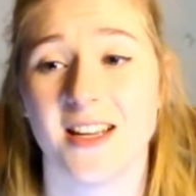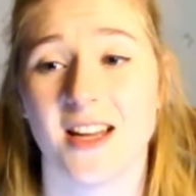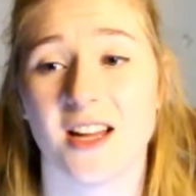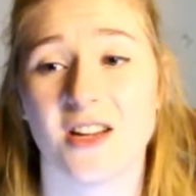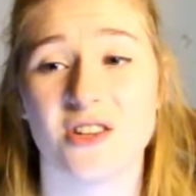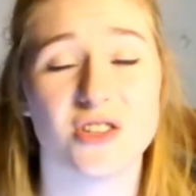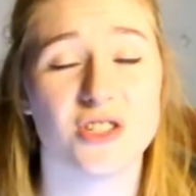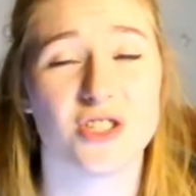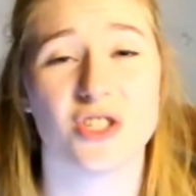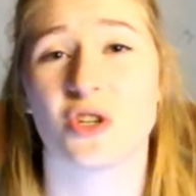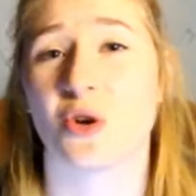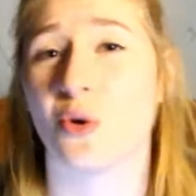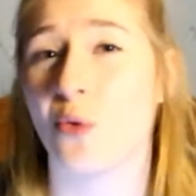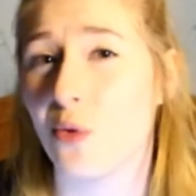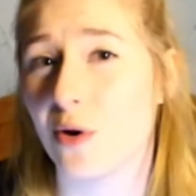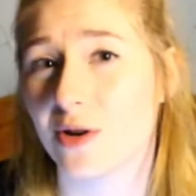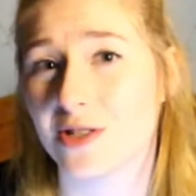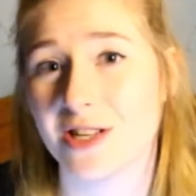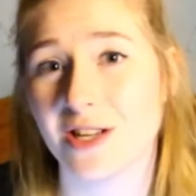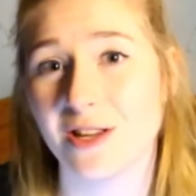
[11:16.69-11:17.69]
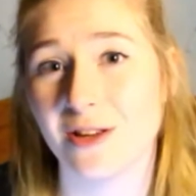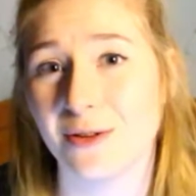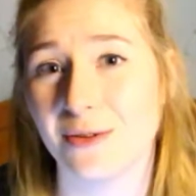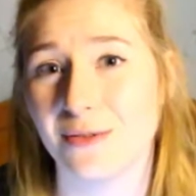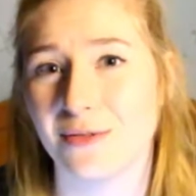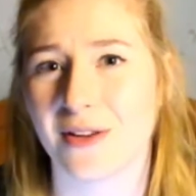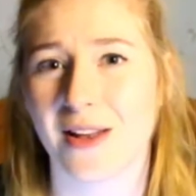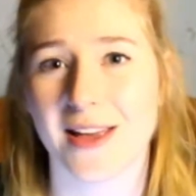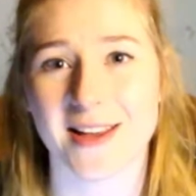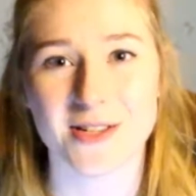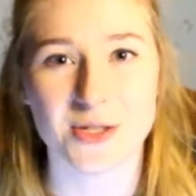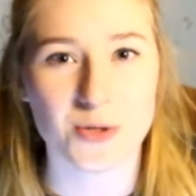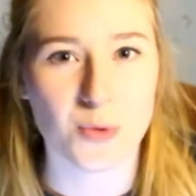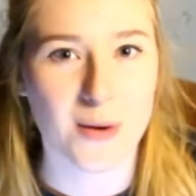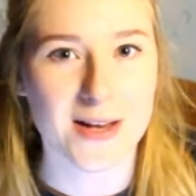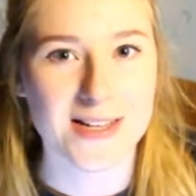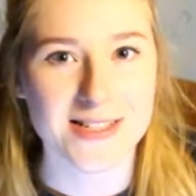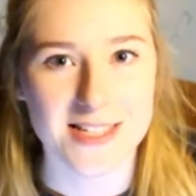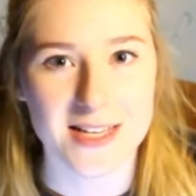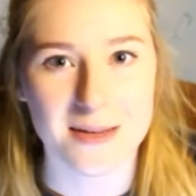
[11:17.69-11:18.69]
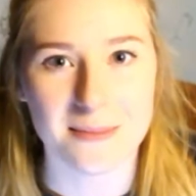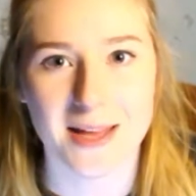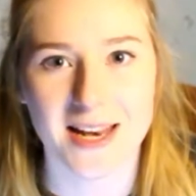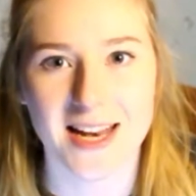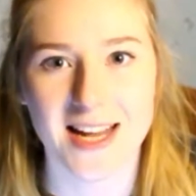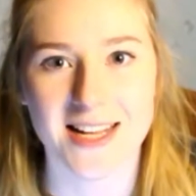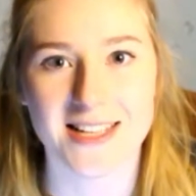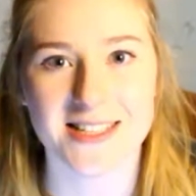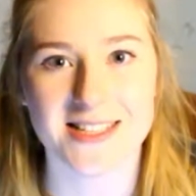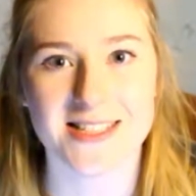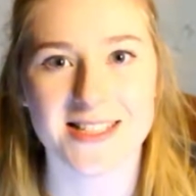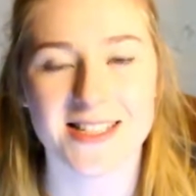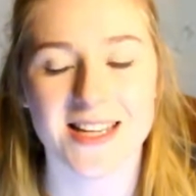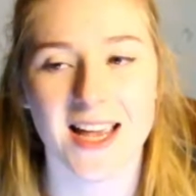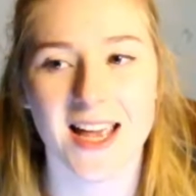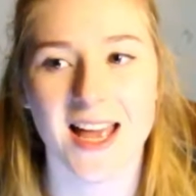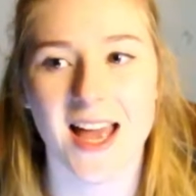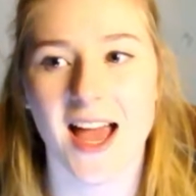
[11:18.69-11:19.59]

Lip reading: and just talk to you for like 20 minutes,